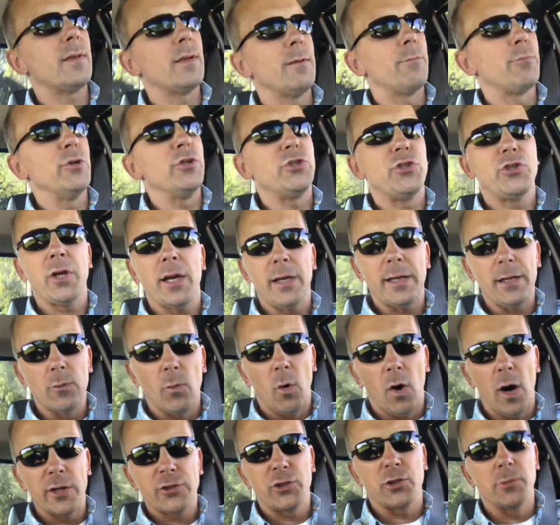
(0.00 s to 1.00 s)
Appreciate you
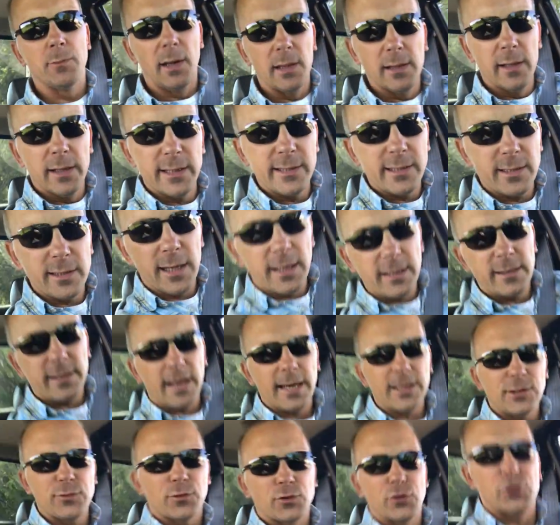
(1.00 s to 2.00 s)
watching my listing.
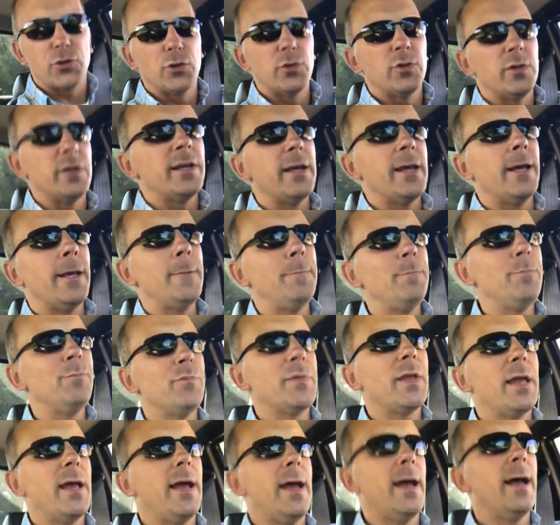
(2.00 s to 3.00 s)
Thanks for tuning
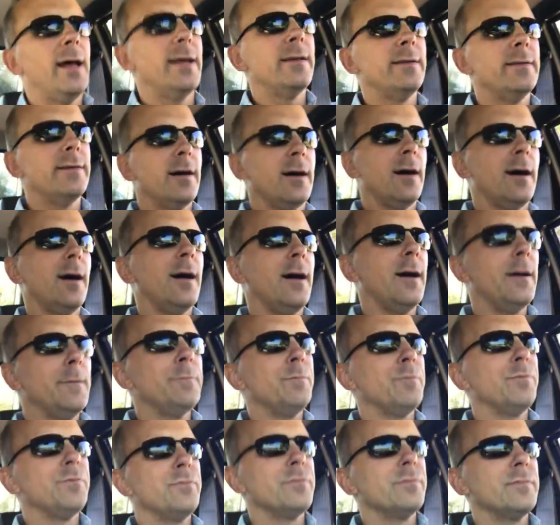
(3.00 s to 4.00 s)
in, and
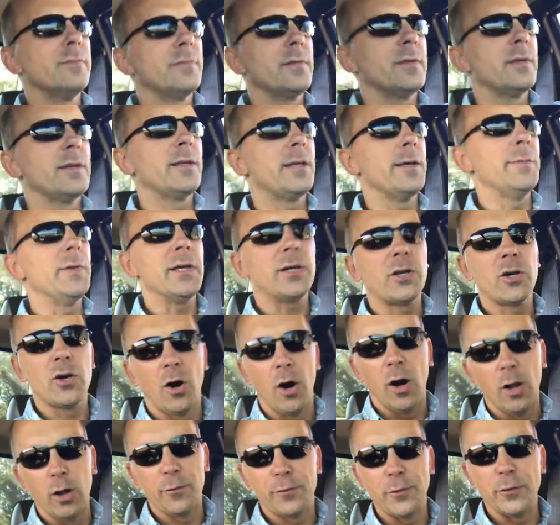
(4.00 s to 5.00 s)
give me a
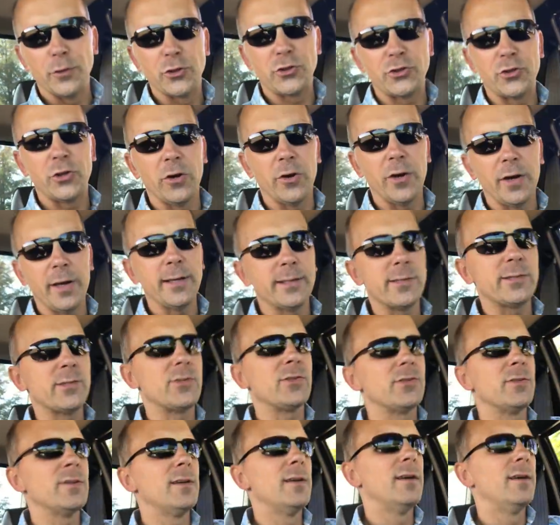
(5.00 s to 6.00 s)
call if you're serious.